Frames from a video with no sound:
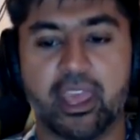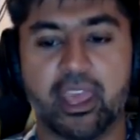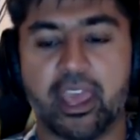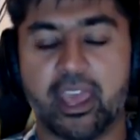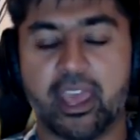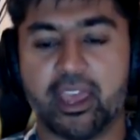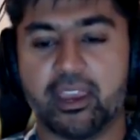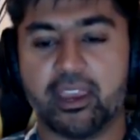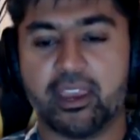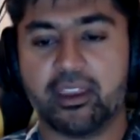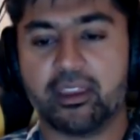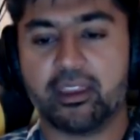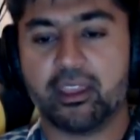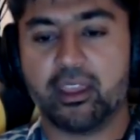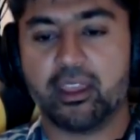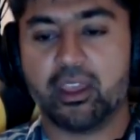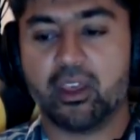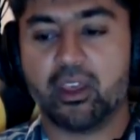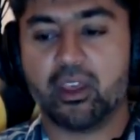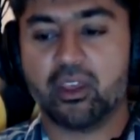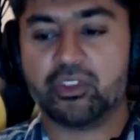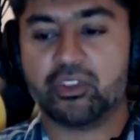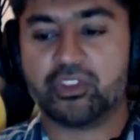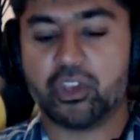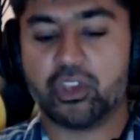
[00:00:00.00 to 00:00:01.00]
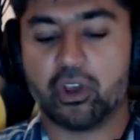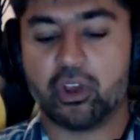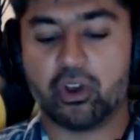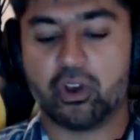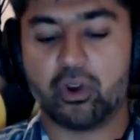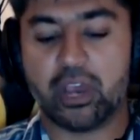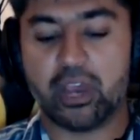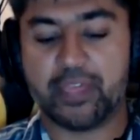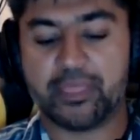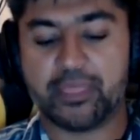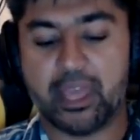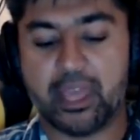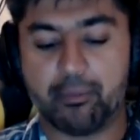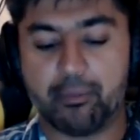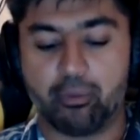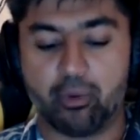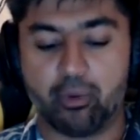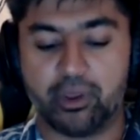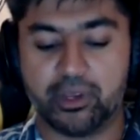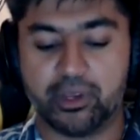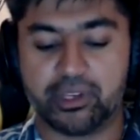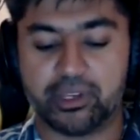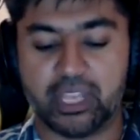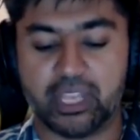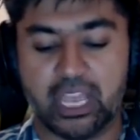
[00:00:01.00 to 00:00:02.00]
And so at that
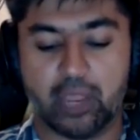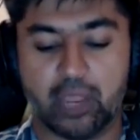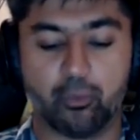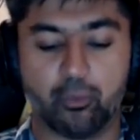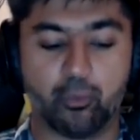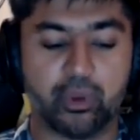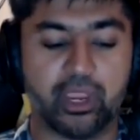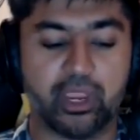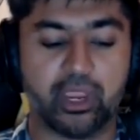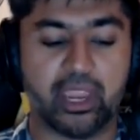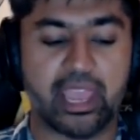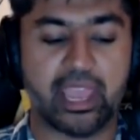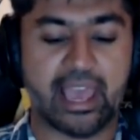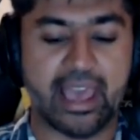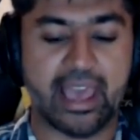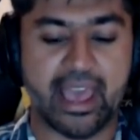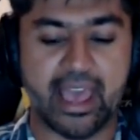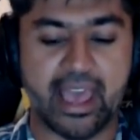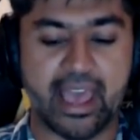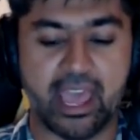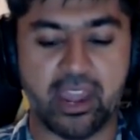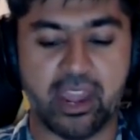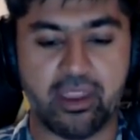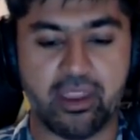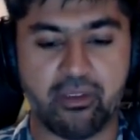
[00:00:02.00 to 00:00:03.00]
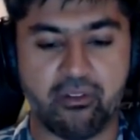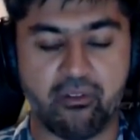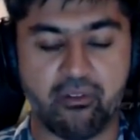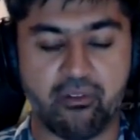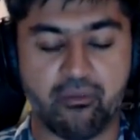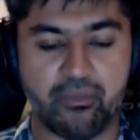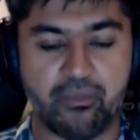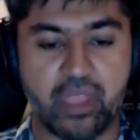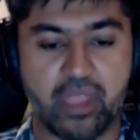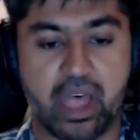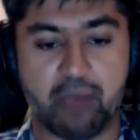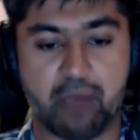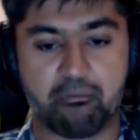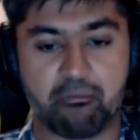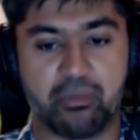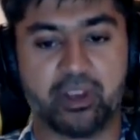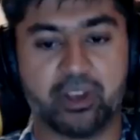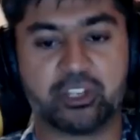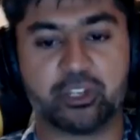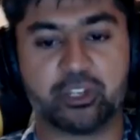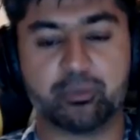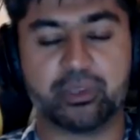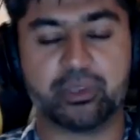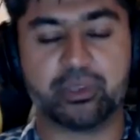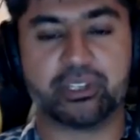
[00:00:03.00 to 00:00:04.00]
point in time, we had not
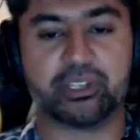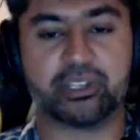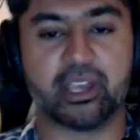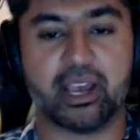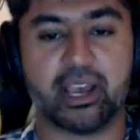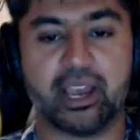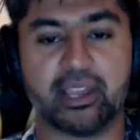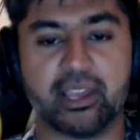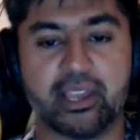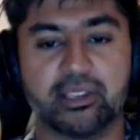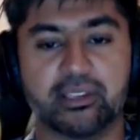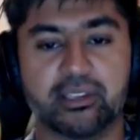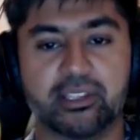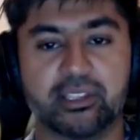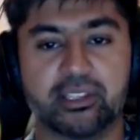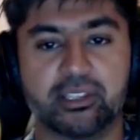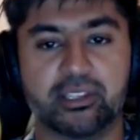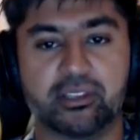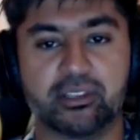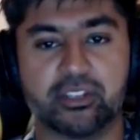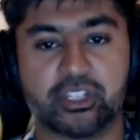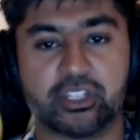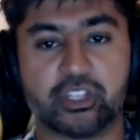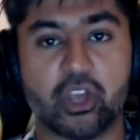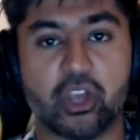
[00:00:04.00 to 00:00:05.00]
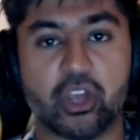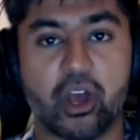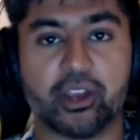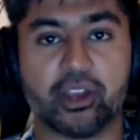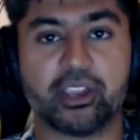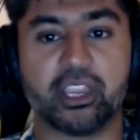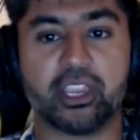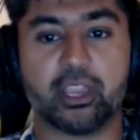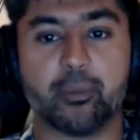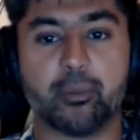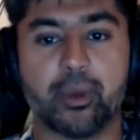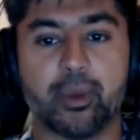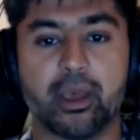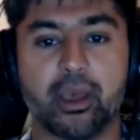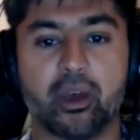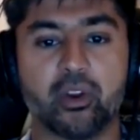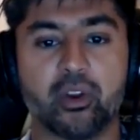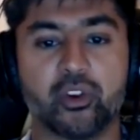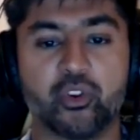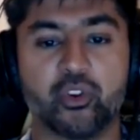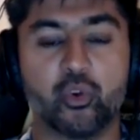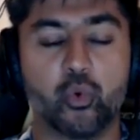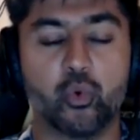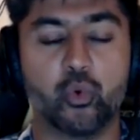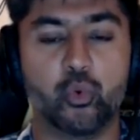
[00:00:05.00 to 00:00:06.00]
much besides just talking
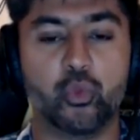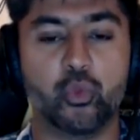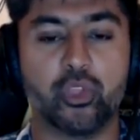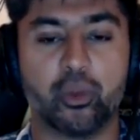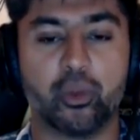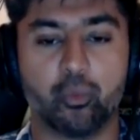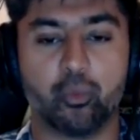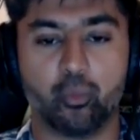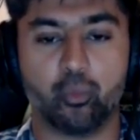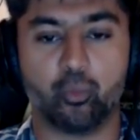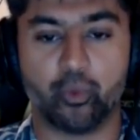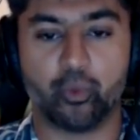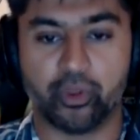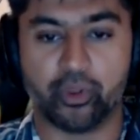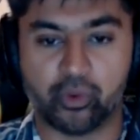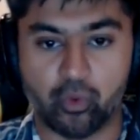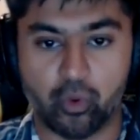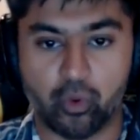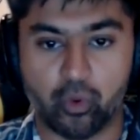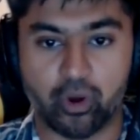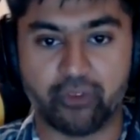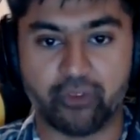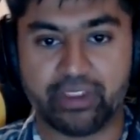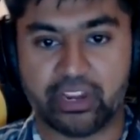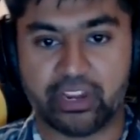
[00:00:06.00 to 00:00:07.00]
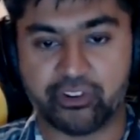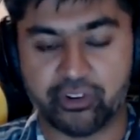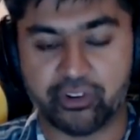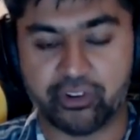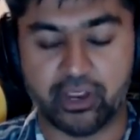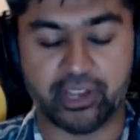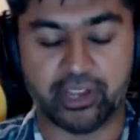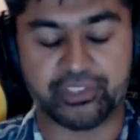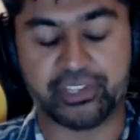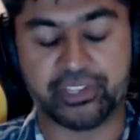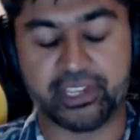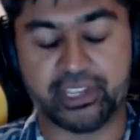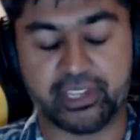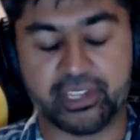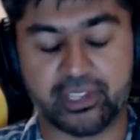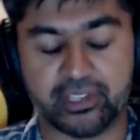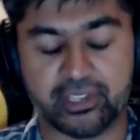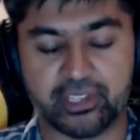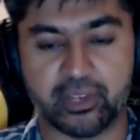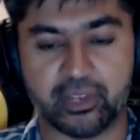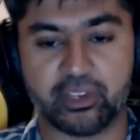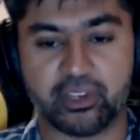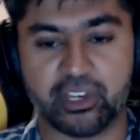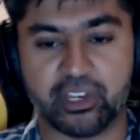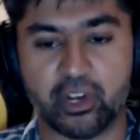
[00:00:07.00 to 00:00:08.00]
about who the real core of Aatrox
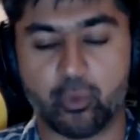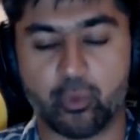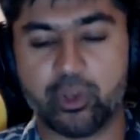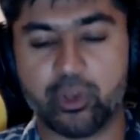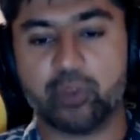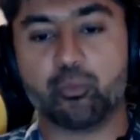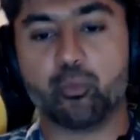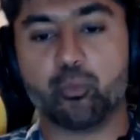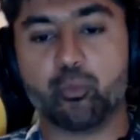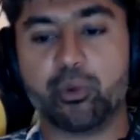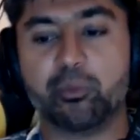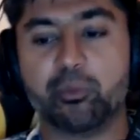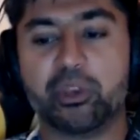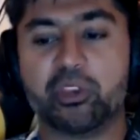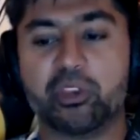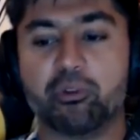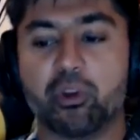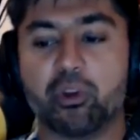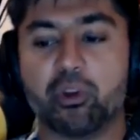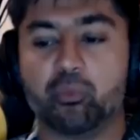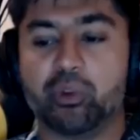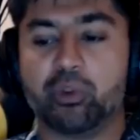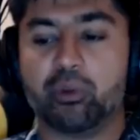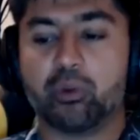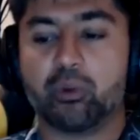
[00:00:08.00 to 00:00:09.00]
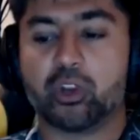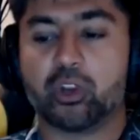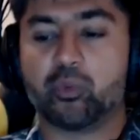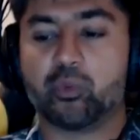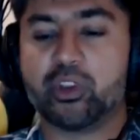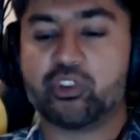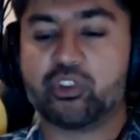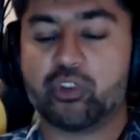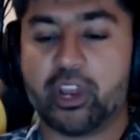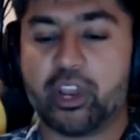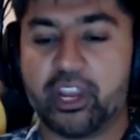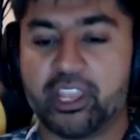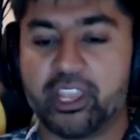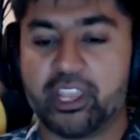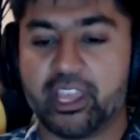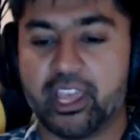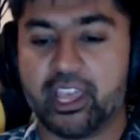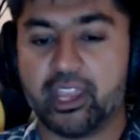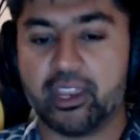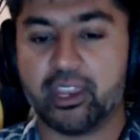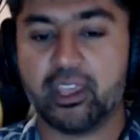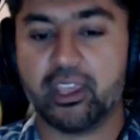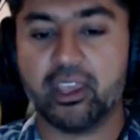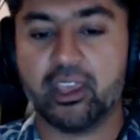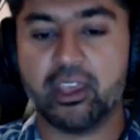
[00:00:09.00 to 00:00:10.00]
is. And, when we do a rework, we try to
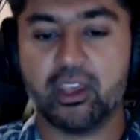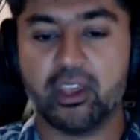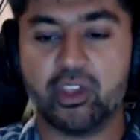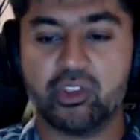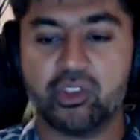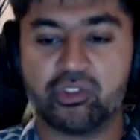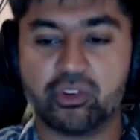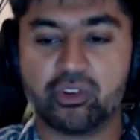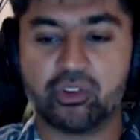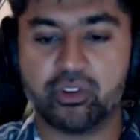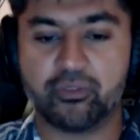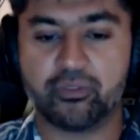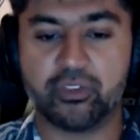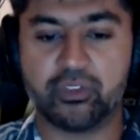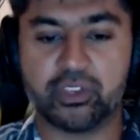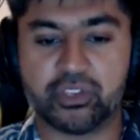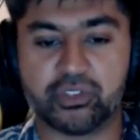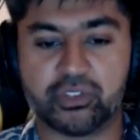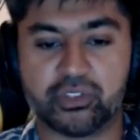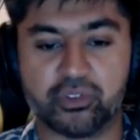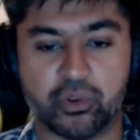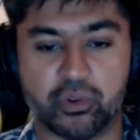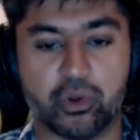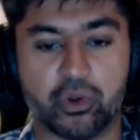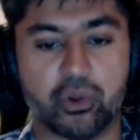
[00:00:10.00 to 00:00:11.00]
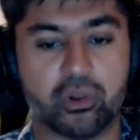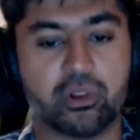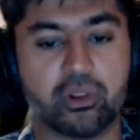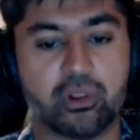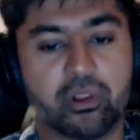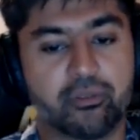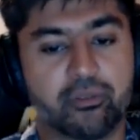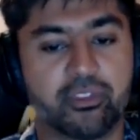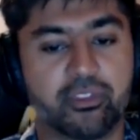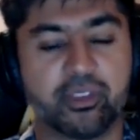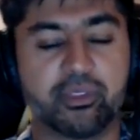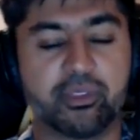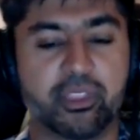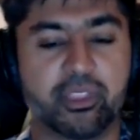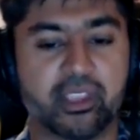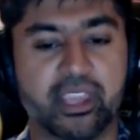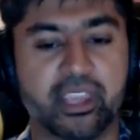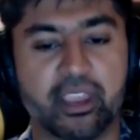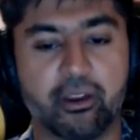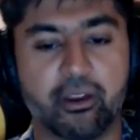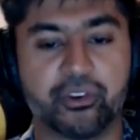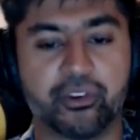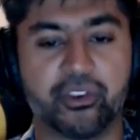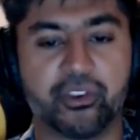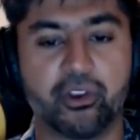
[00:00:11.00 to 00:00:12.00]
get sort of the soul of the
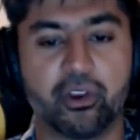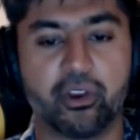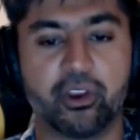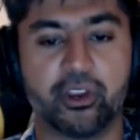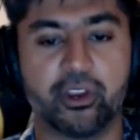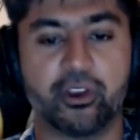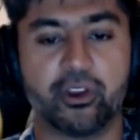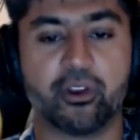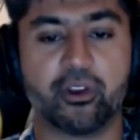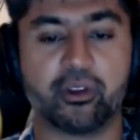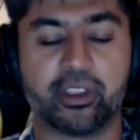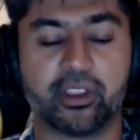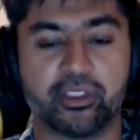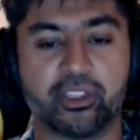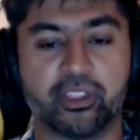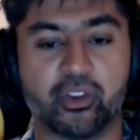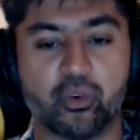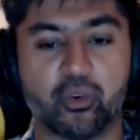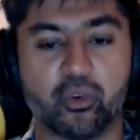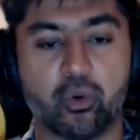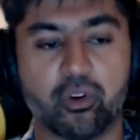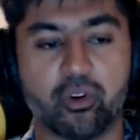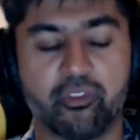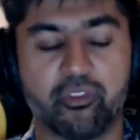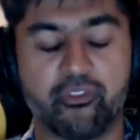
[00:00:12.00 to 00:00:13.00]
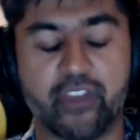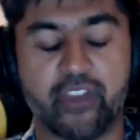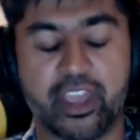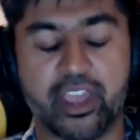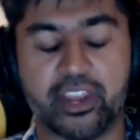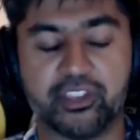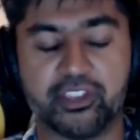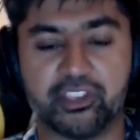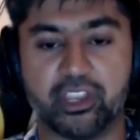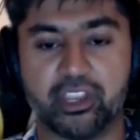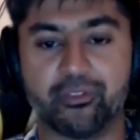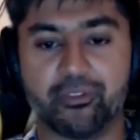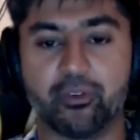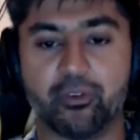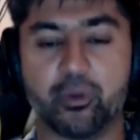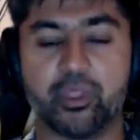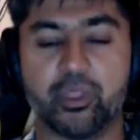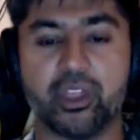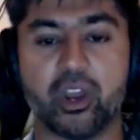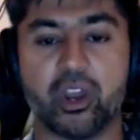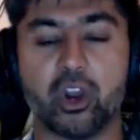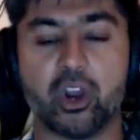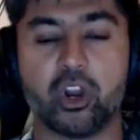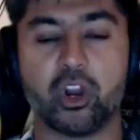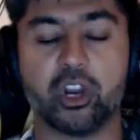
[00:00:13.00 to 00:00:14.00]
character, the core fantasy of who
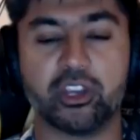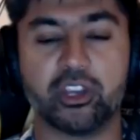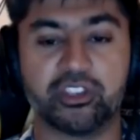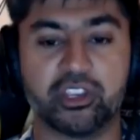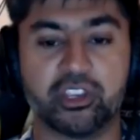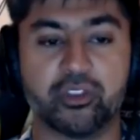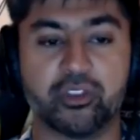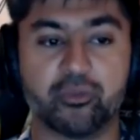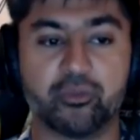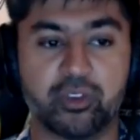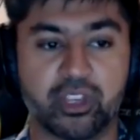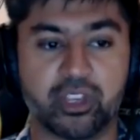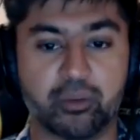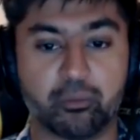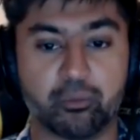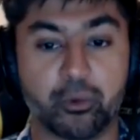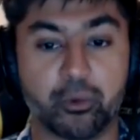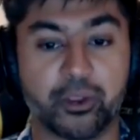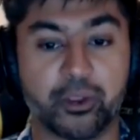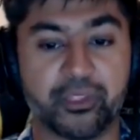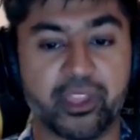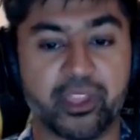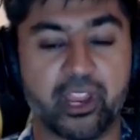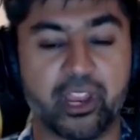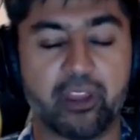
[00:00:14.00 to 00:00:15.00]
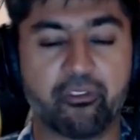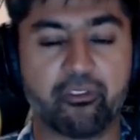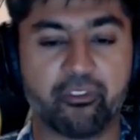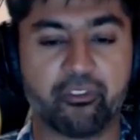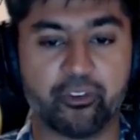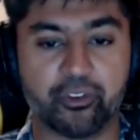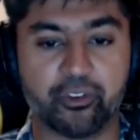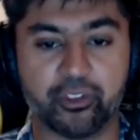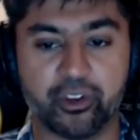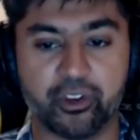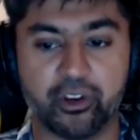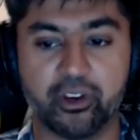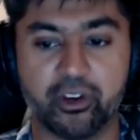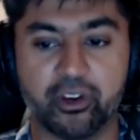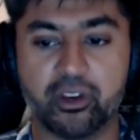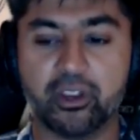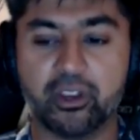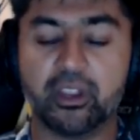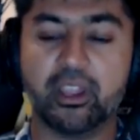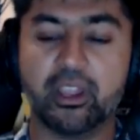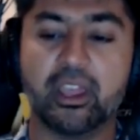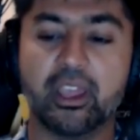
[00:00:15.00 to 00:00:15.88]
they are, and see if we can bring that out further.